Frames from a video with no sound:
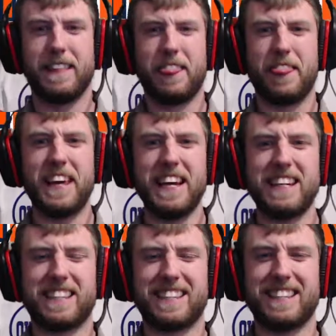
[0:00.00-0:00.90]

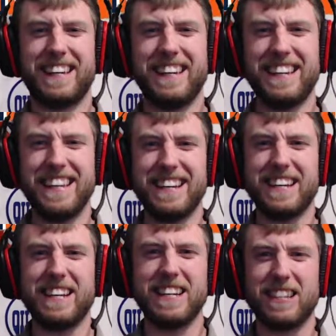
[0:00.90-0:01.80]
This
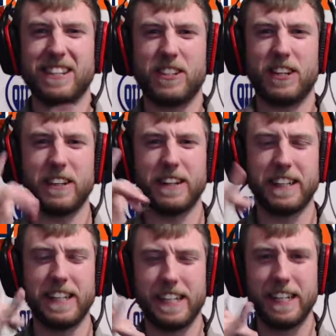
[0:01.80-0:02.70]
is
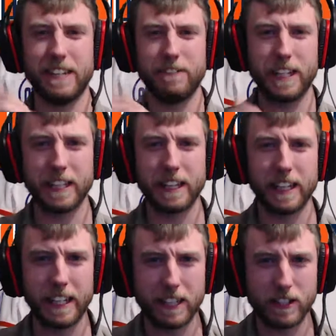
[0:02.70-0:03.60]
Dolany TV,
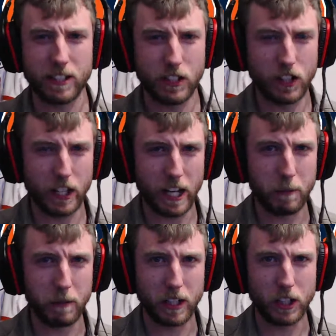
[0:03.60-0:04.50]
ladies and
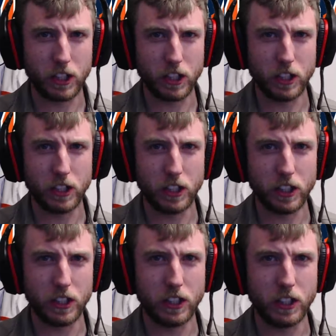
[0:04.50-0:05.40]
gentlemen.
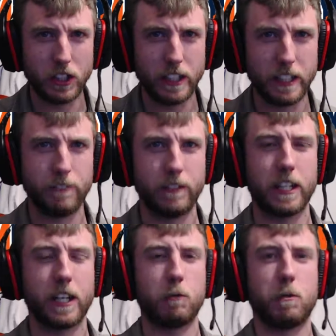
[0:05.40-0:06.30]
Good evening
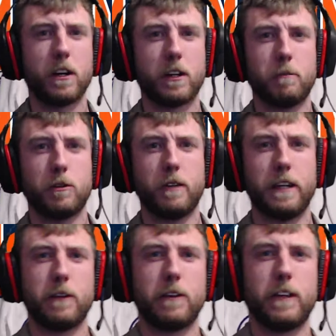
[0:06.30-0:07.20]
and welcome to
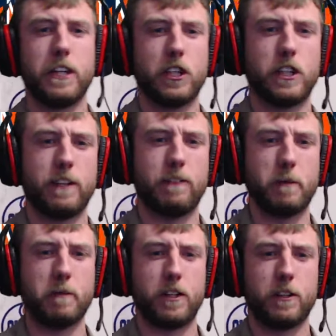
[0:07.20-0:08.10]
another edition of
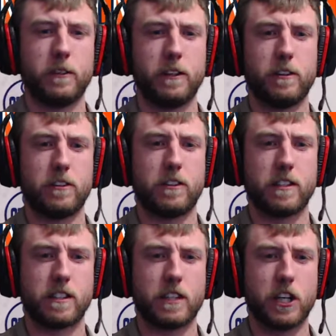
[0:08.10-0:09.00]
Edmonton Oilers
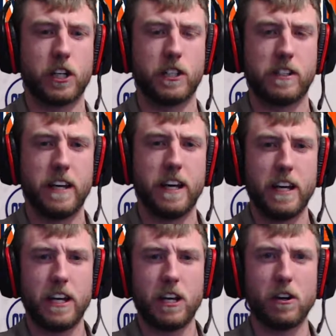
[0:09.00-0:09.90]
Discussions
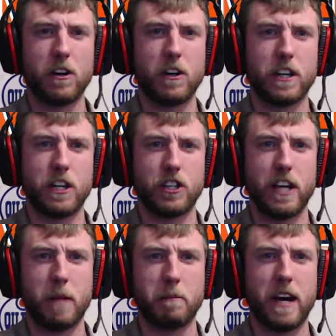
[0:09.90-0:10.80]
here on the
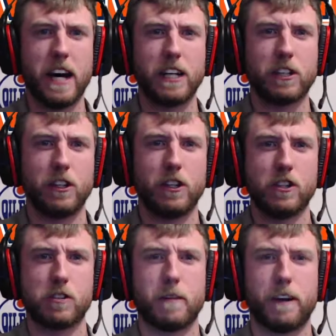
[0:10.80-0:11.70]
channel. My
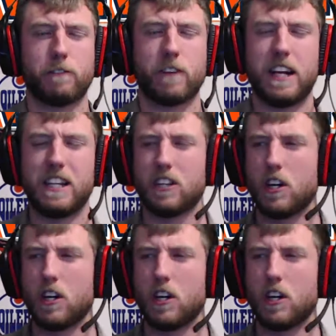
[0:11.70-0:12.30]
goodness, my friends,